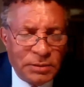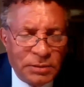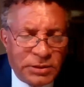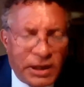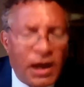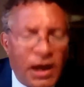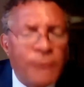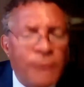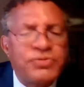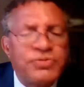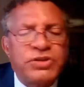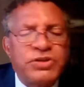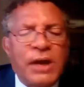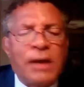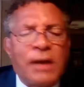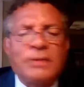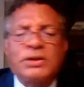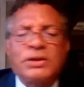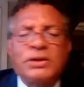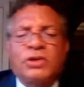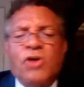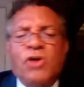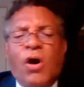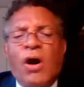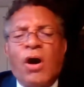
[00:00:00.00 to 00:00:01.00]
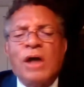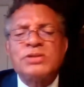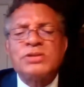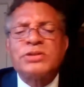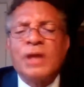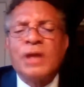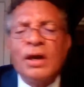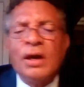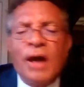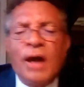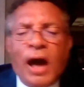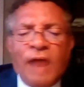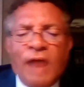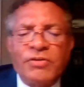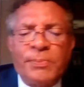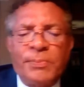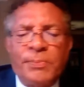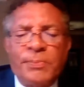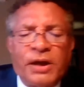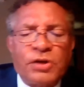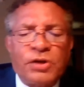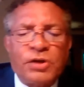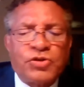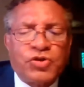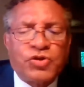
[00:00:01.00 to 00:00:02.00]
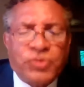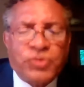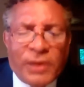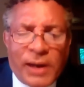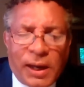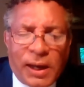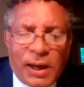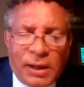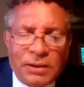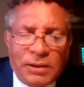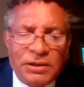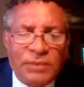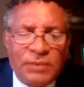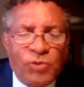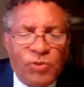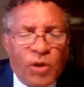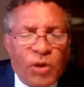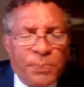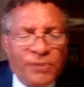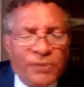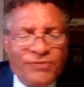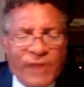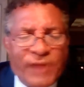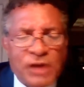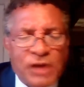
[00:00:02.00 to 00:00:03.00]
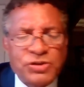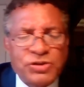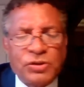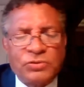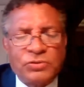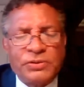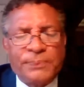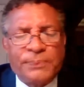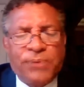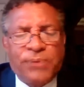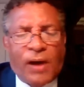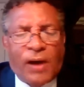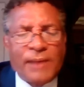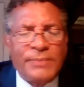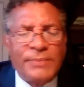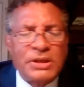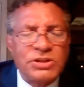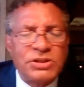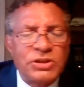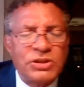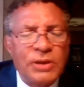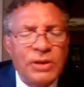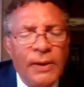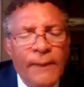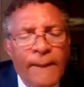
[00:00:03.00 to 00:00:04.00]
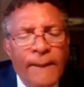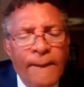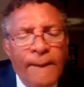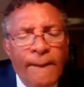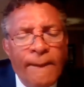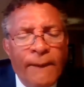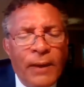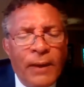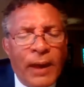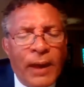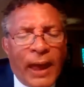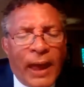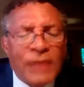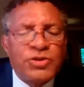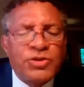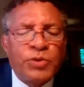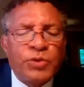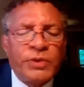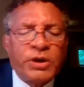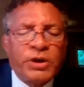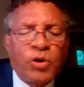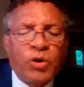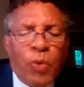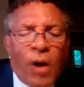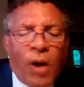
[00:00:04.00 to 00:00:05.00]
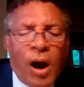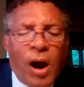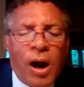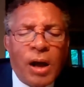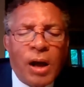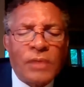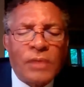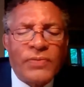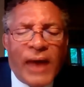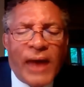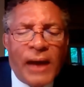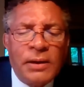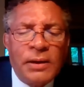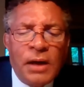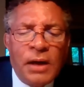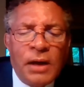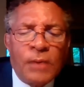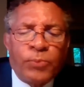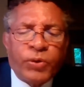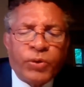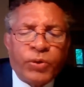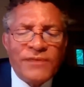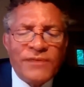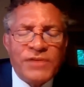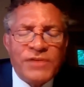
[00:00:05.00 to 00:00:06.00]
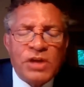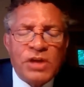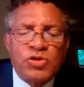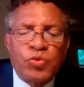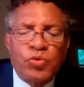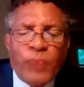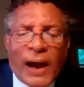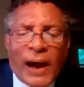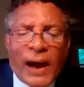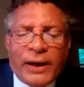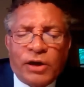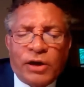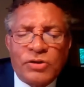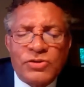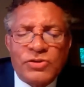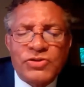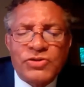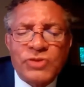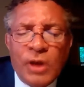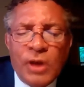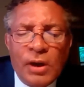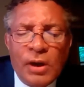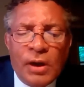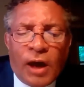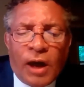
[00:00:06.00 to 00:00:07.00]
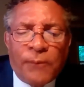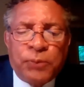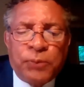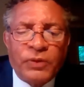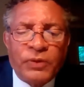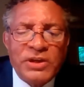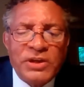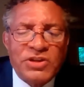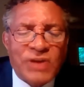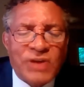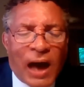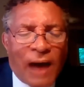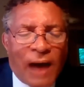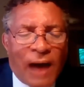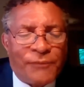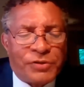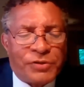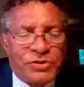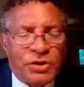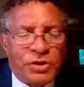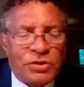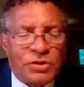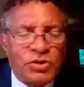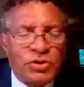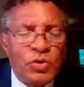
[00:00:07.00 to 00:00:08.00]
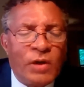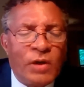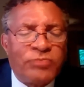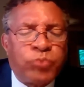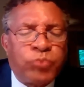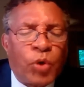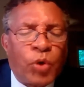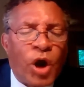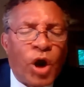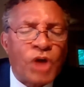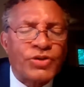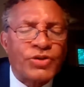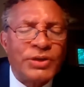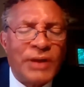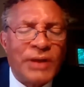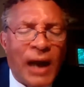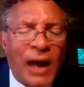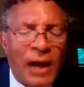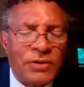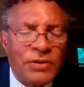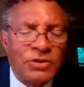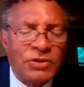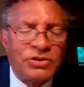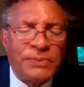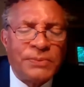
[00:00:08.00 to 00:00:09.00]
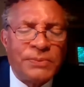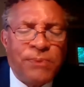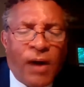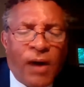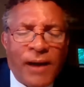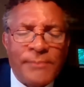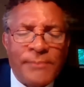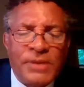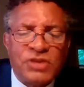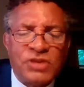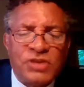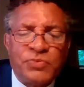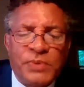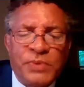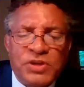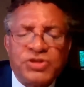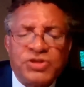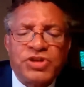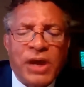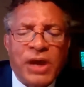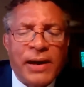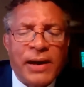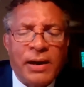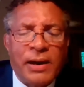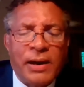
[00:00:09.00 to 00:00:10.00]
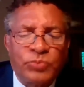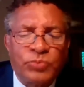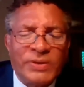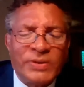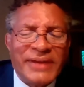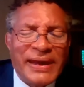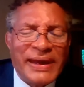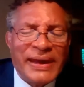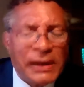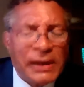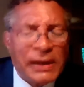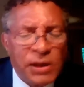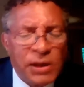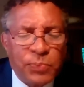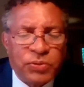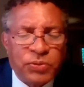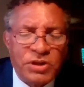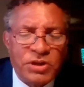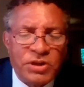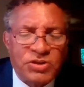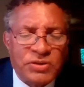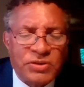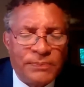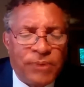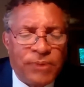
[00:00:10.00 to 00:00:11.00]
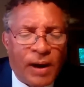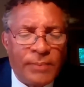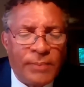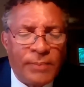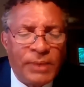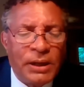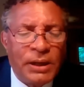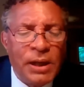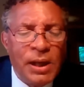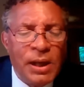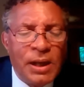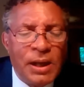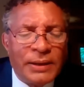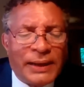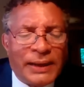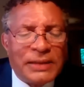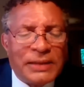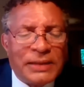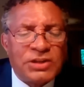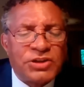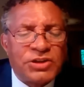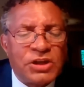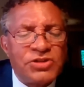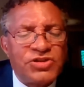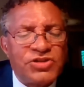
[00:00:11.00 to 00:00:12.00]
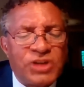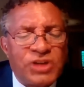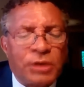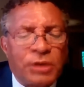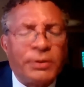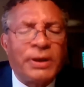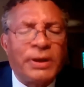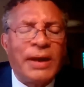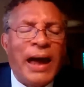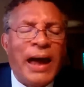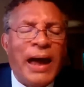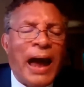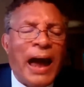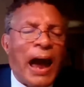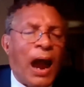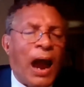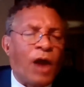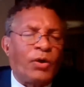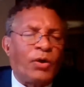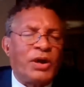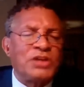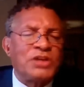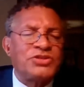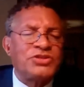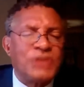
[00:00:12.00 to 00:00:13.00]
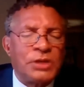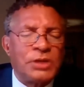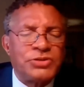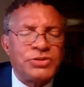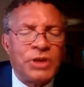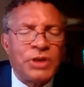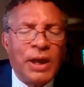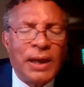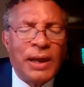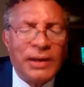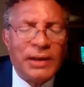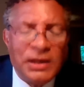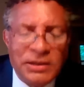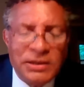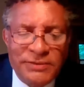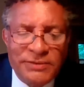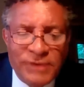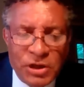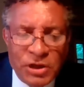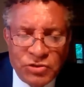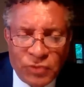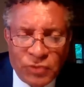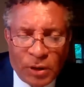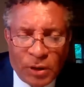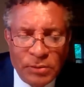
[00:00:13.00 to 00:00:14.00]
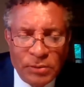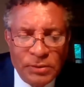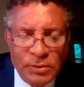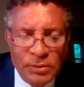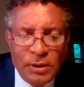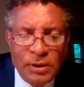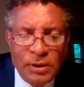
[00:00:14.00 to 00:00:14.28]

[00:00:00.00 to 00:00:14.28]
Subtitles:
to help share in the cost of a better trained and a more professional department, and to require that previous records of police officers who have worked in other departments be shared with any police department that is considering hiring such an individual.